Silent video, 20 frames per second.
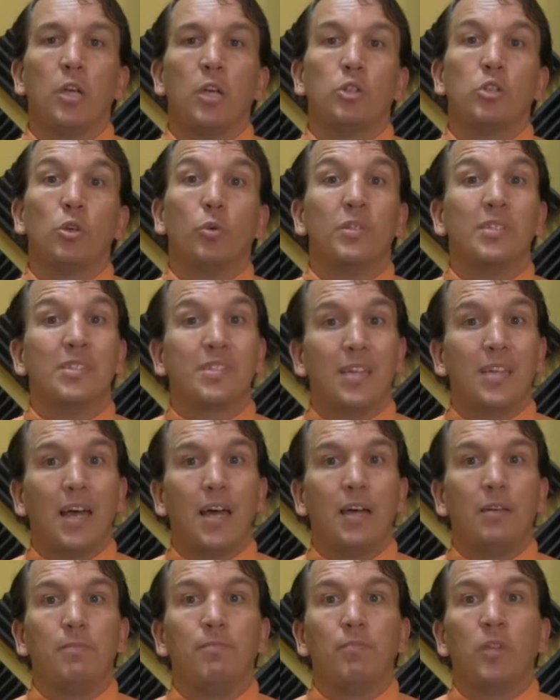So
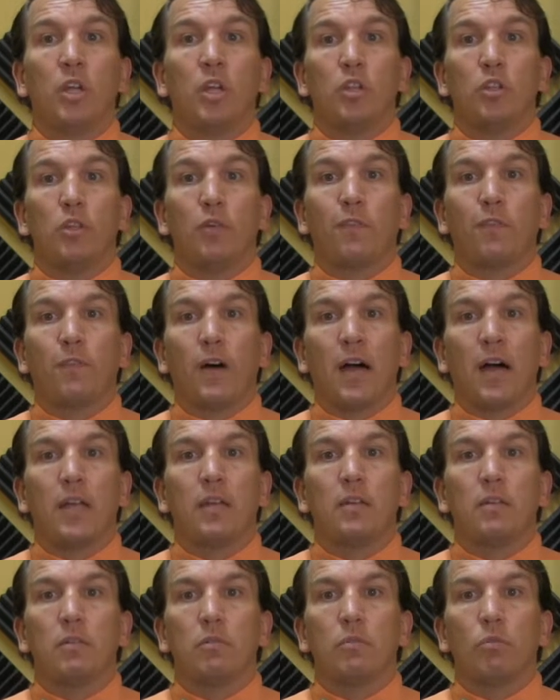instead, you
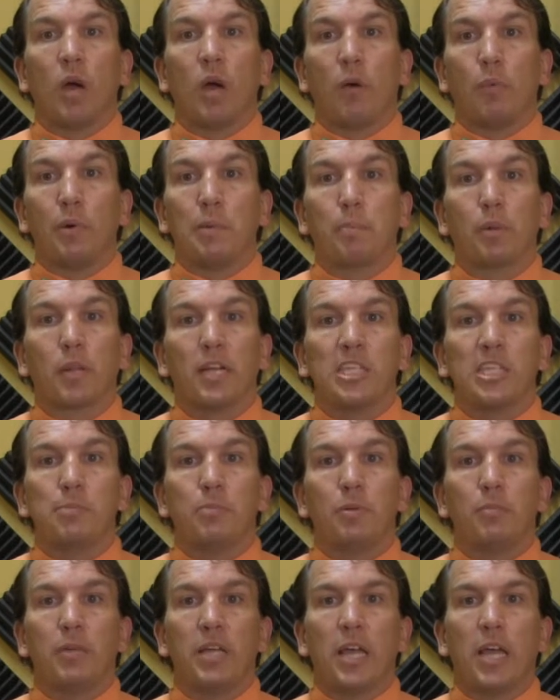find a
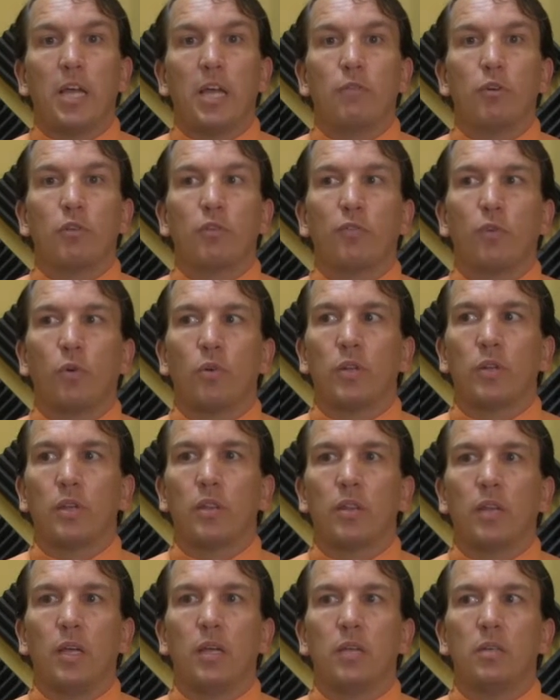replacement behavior for the
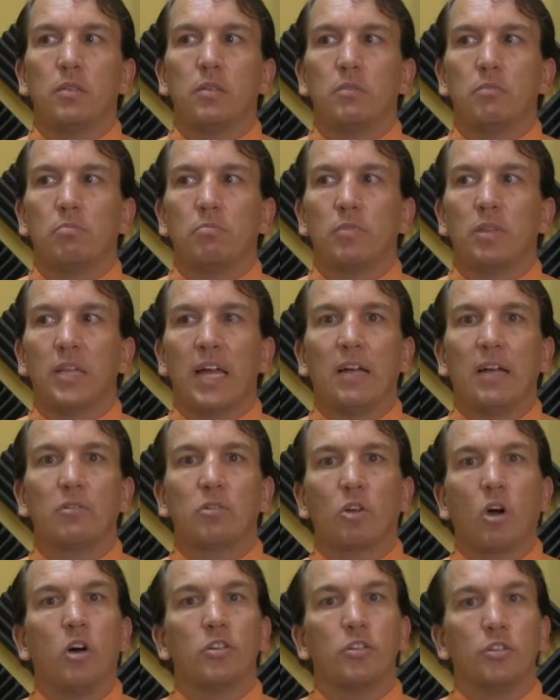thing
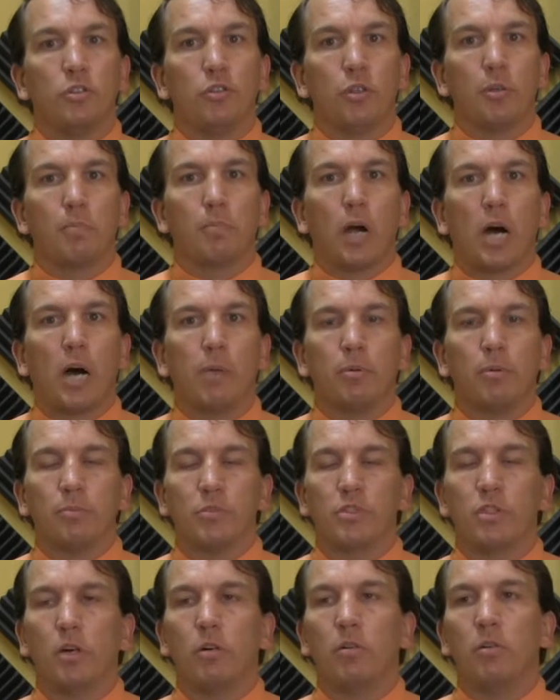that causes you the problem.
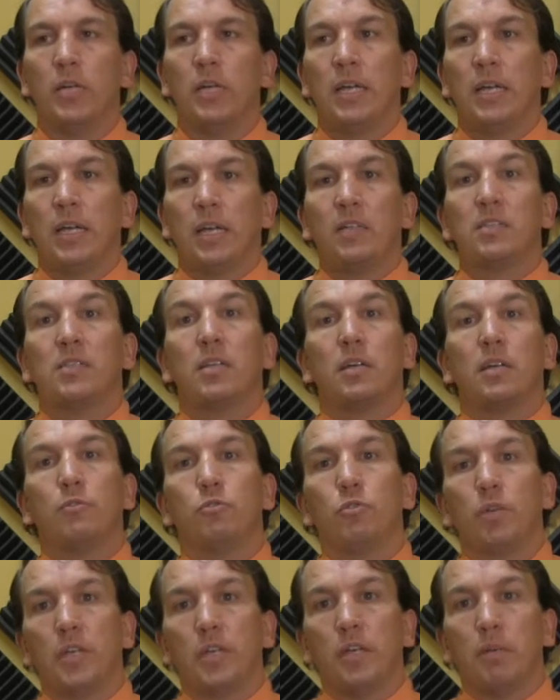So instead of
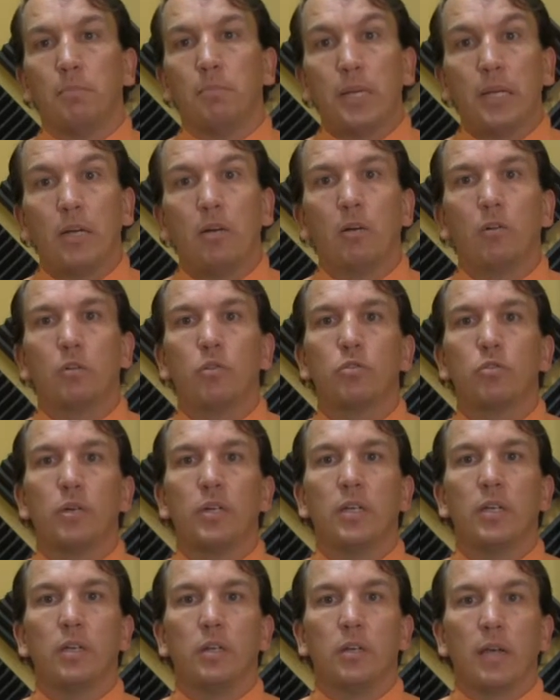drinking beer or
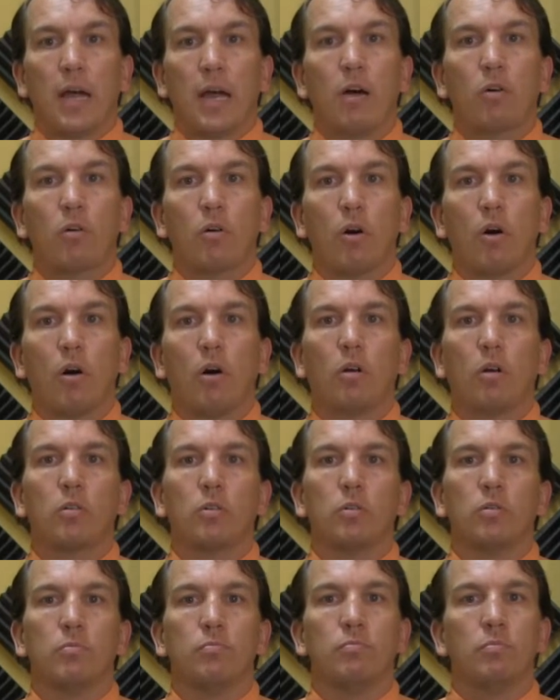drinking alcohol
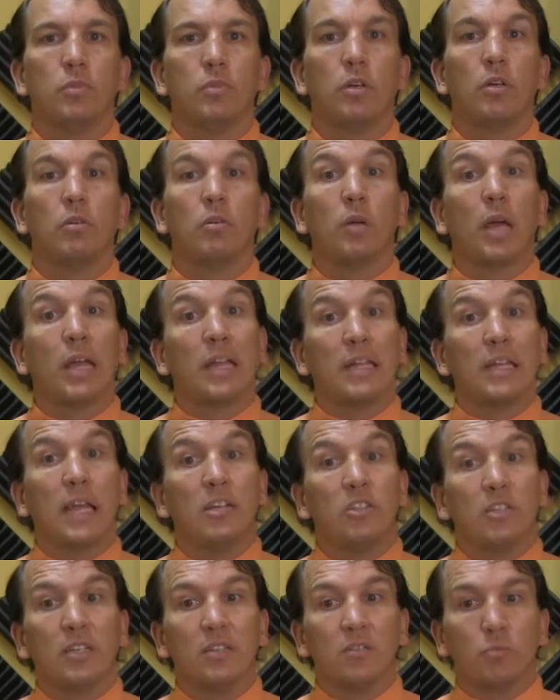or
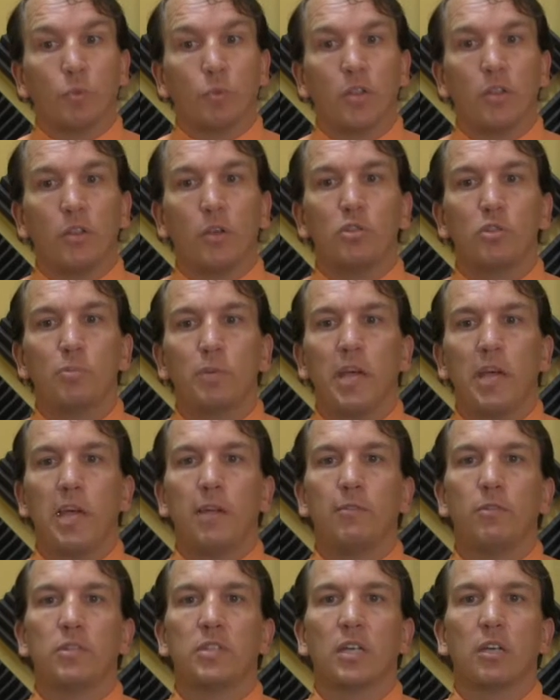engaging in one of those
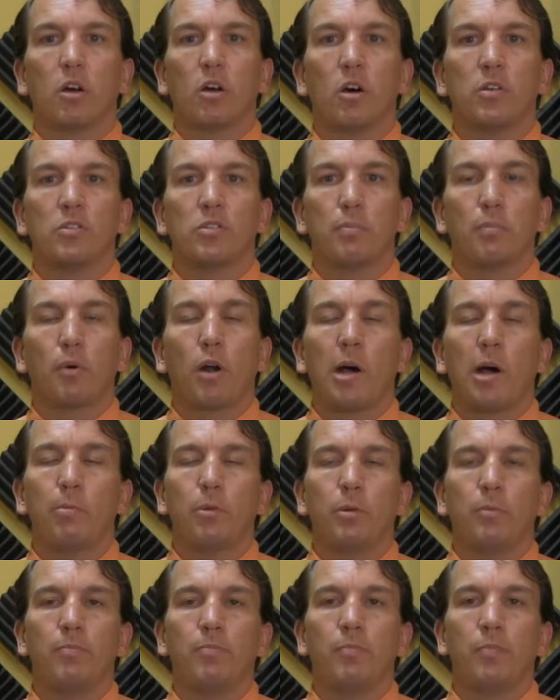behaviors that cause the
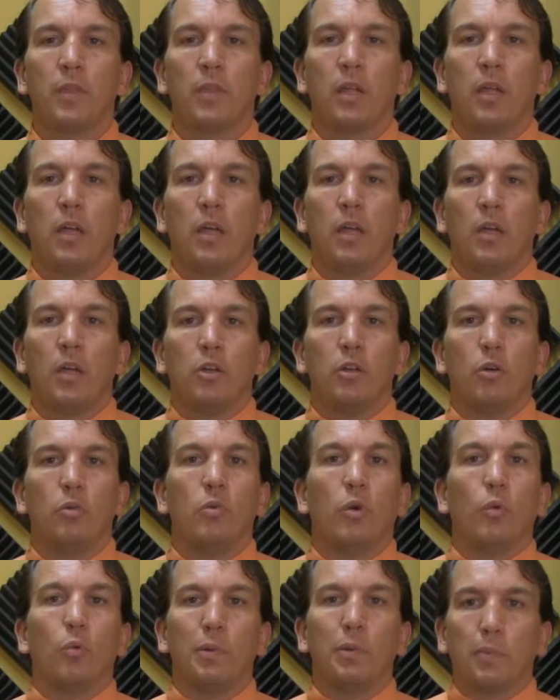problem,
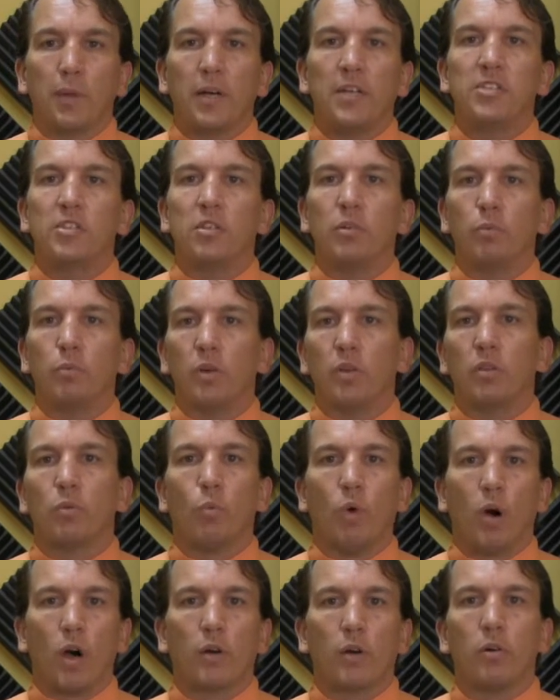replace it with
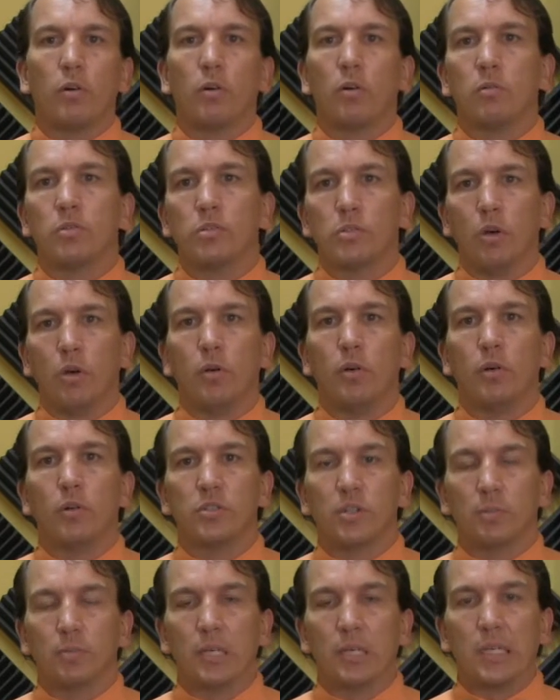water or soda or
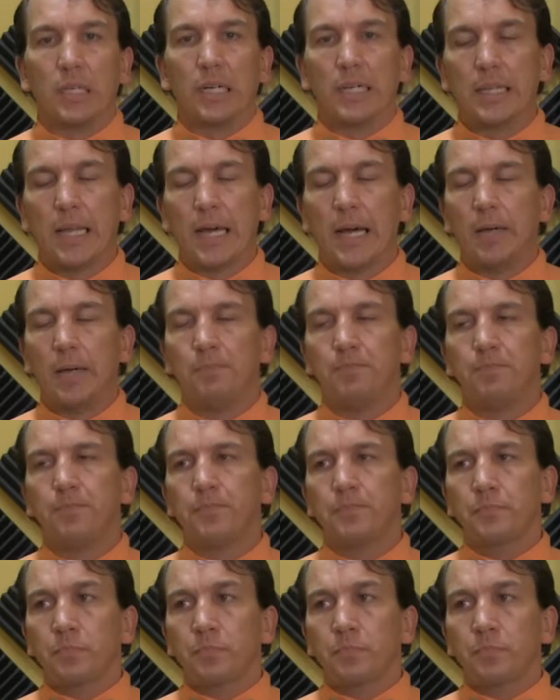something like that.